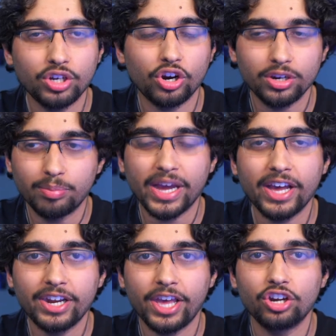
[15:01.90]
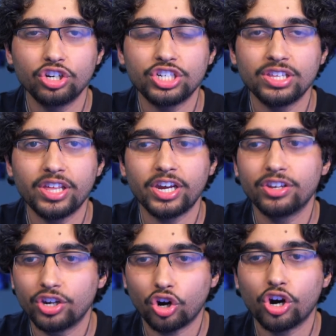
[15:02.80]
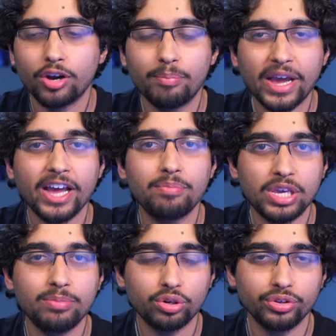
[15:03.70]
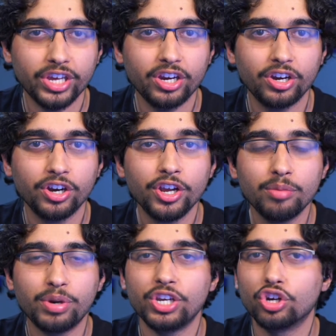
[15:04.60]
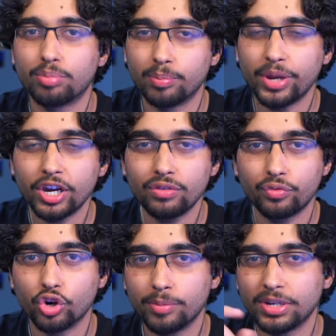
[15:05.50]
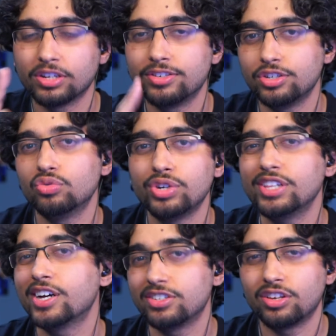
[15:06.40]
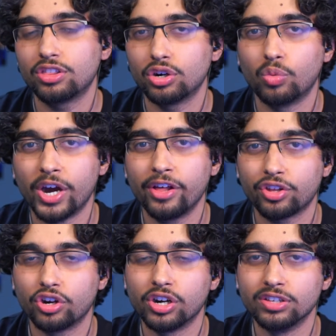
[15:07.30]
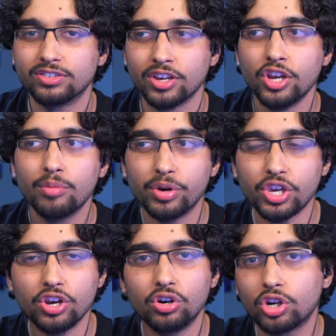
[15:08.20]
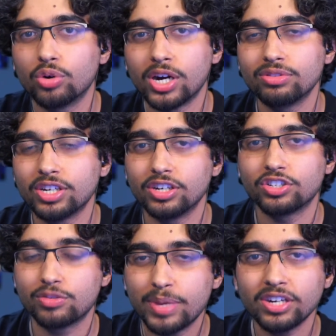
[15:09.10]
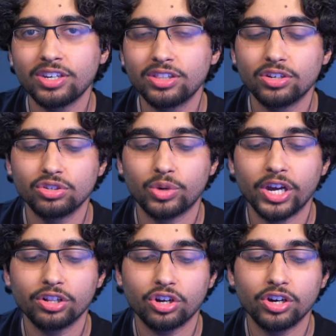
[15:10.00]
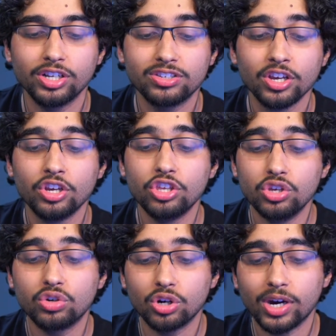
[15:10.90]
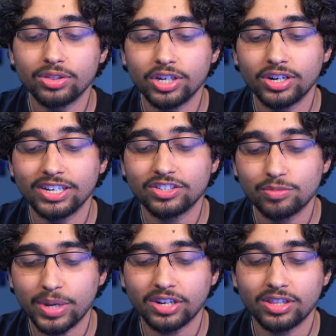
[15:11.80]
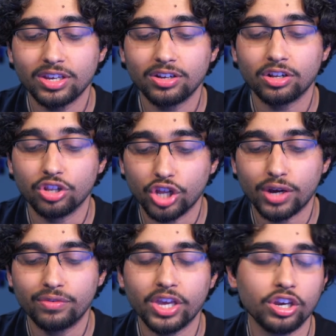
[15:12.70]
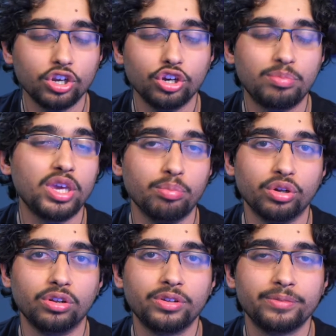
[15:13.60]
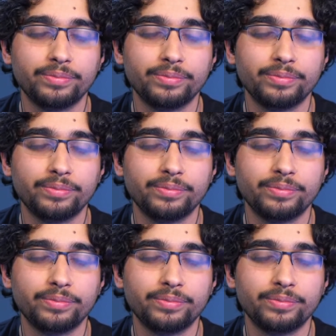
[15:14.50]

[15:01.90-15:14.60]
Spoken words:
dark, bad energy there. There are bad people there, but you're prepared for it because you realize that they're wild cards. But you don't go out there expecting those wild cards. You go out there expecting love and good people,